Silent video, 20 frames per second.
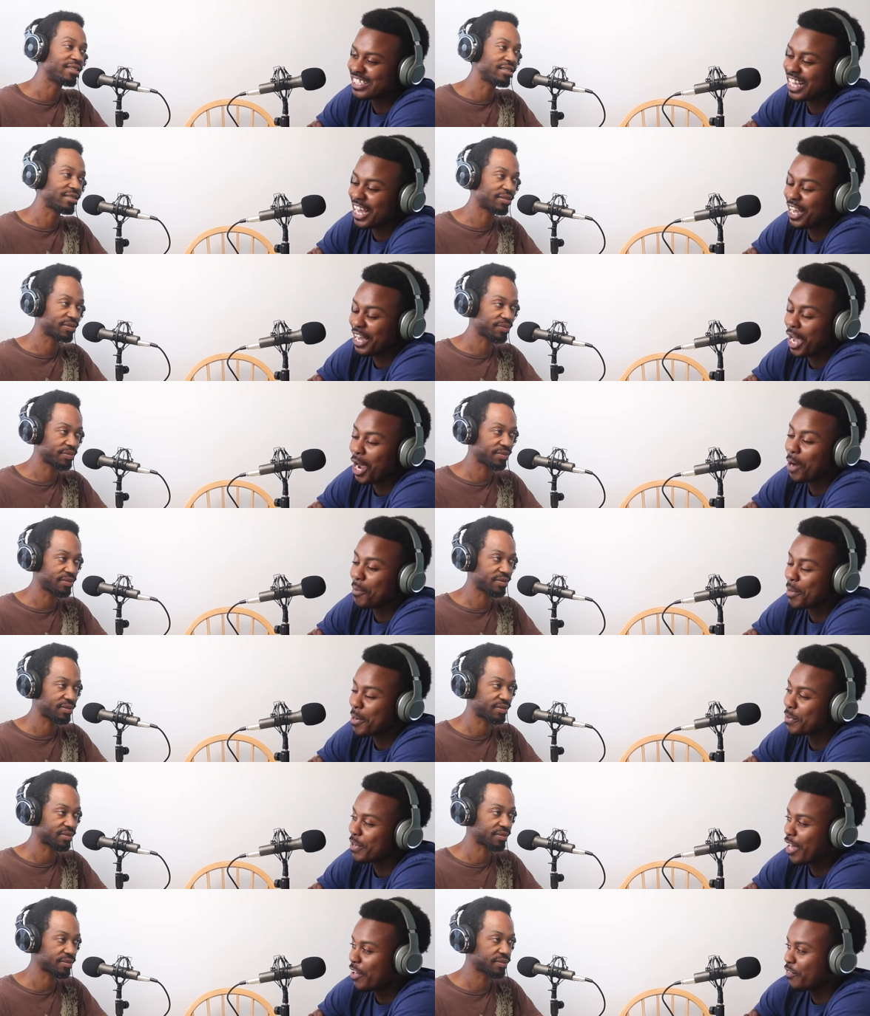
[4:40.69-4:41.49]
Speaker 1: That I
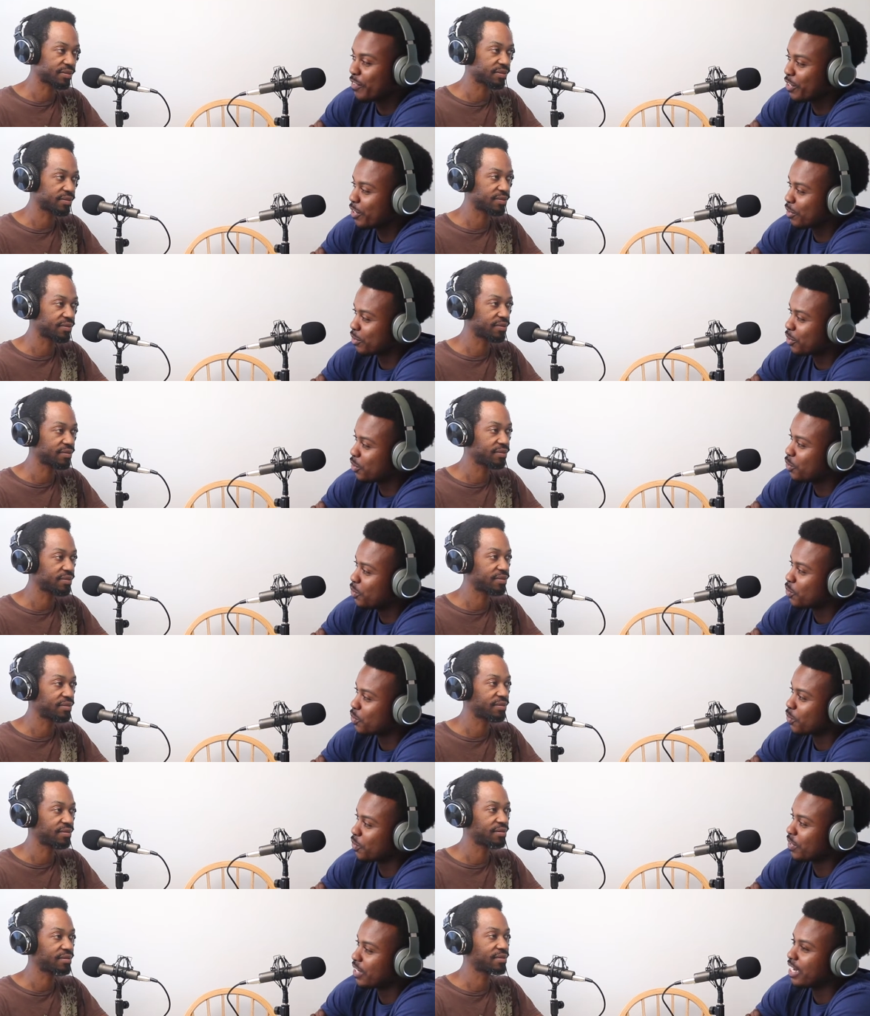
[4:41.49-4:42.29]
remember that video
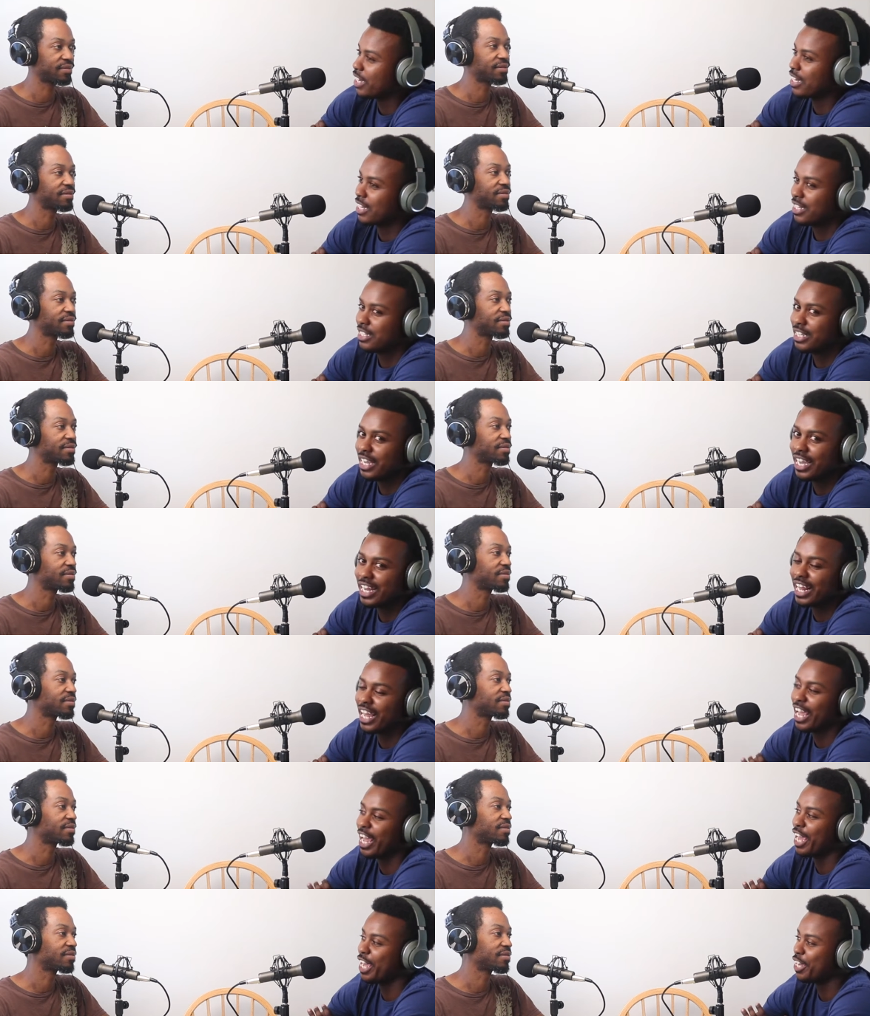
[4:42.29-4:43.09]
too, cause they had
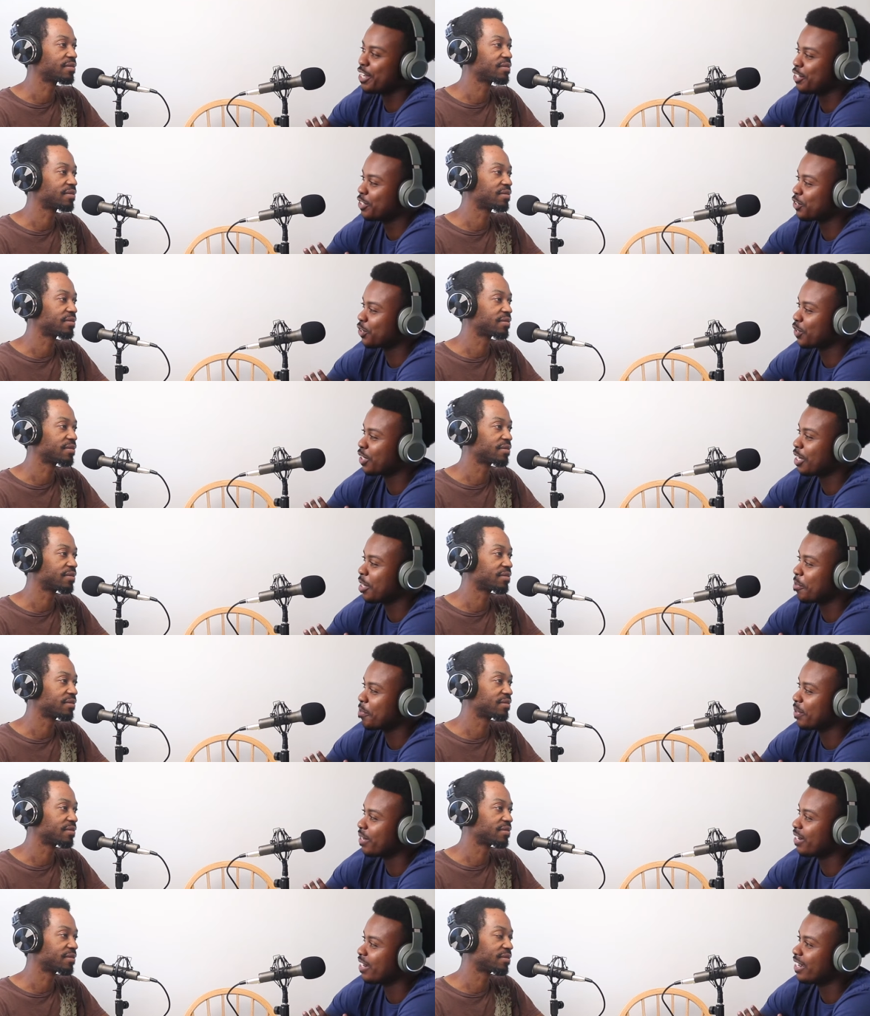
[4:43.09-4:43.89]
an angel
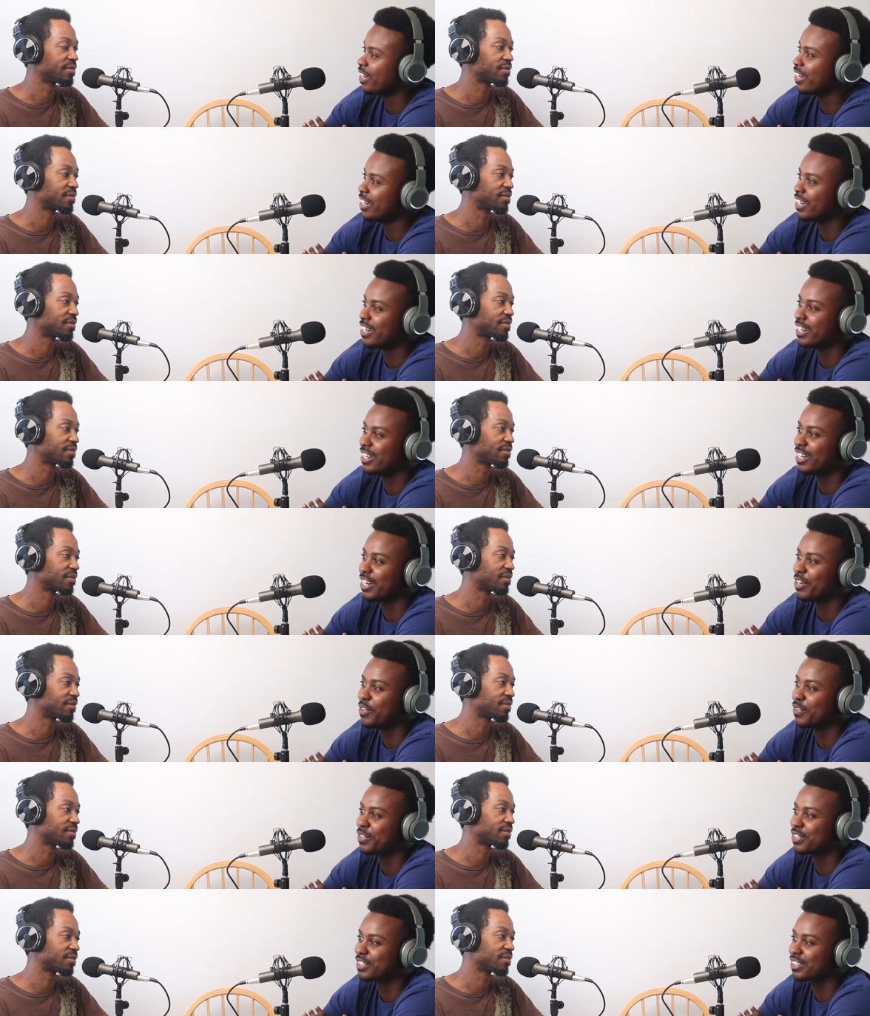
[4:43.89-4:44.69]
up in it, and
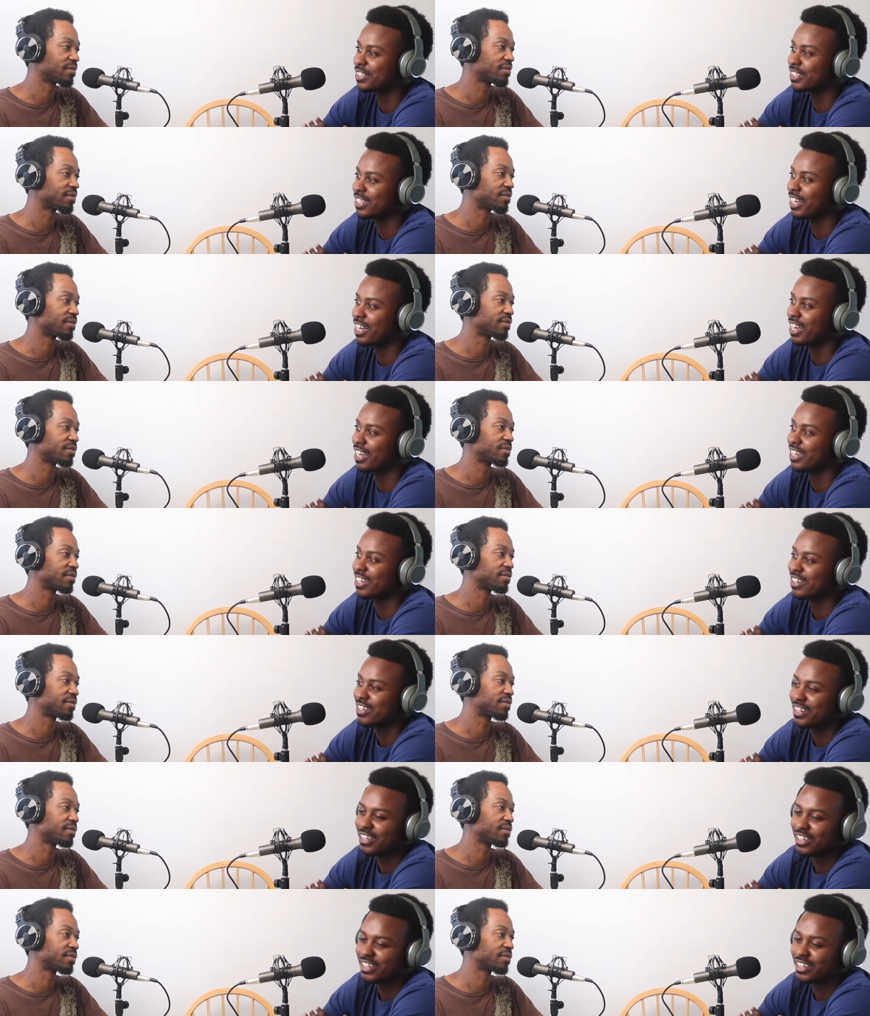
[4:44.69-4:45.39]
they were just like